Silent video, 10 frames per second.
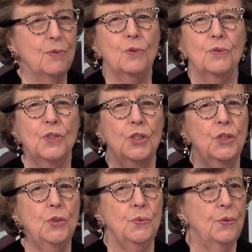Kind of, you know,
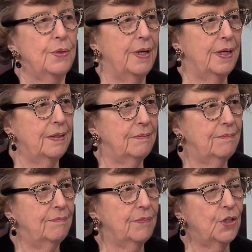short, least, uh -huh. you
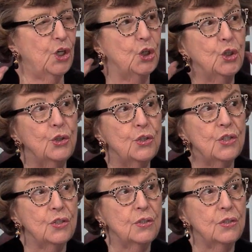know, shoulder Curls. length,